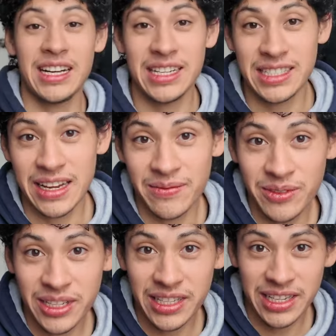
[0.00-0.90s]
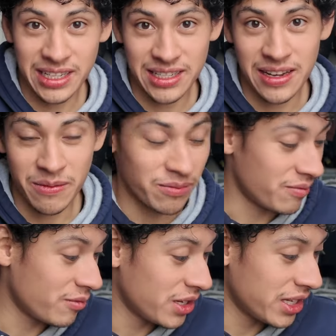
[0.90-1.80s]
guys. I'm really
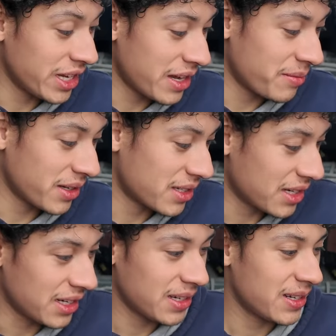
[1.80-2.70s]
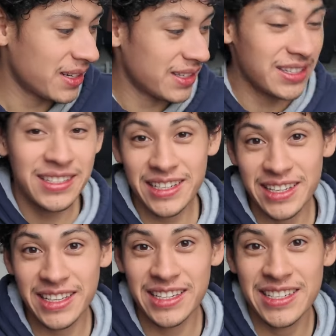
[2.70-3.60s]
excited to
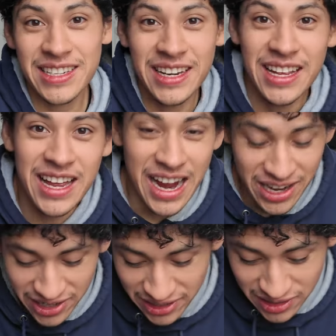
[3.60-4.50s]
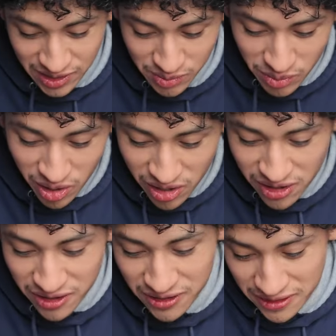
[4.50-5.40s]
see this. I heard it's
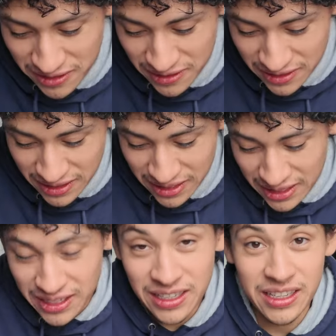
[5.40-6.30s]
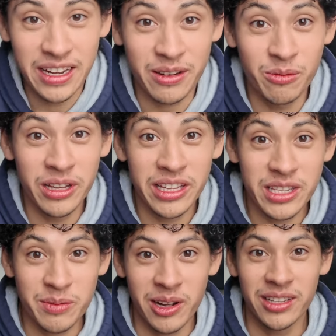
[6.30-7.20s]
small, like
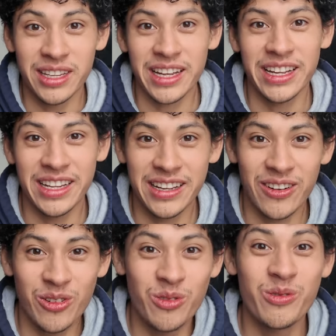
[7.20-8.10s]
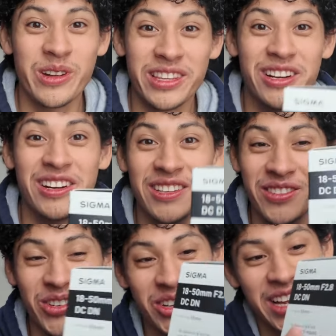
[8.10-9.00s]
really small and light. Oh, it does
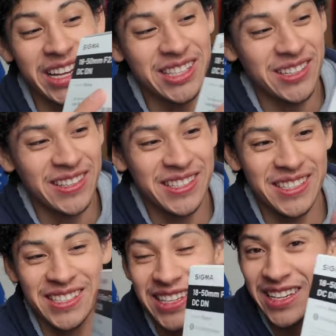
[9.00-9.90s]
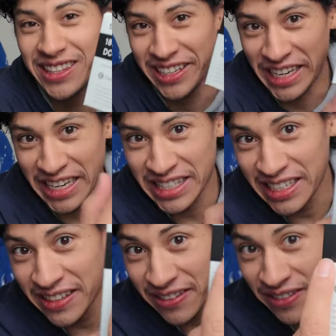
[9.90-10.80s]
feel light. So this is it, the
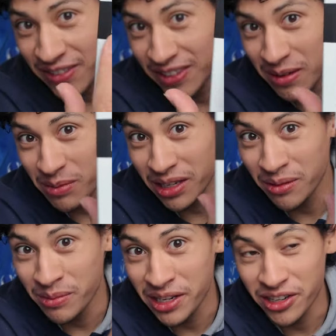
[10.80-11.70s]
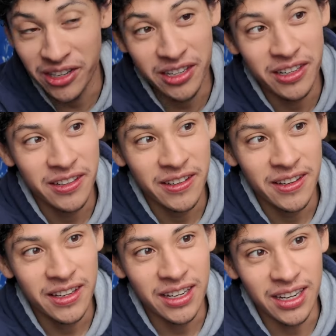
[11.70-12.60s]
18-50mm
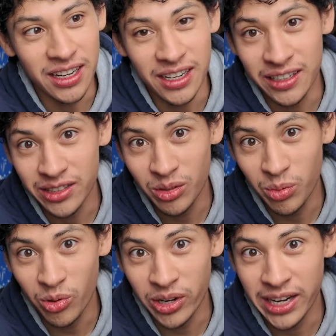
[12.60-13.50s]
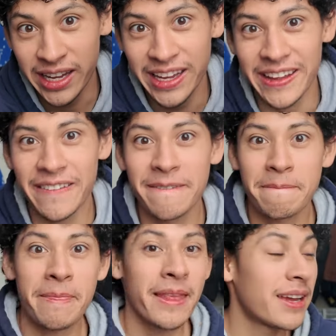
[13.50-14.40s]
2.8,
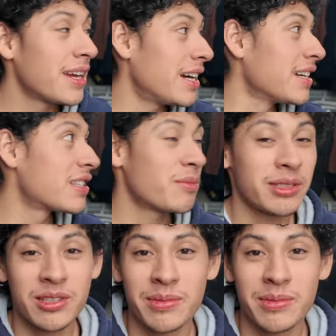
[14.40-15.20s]
and it's supposed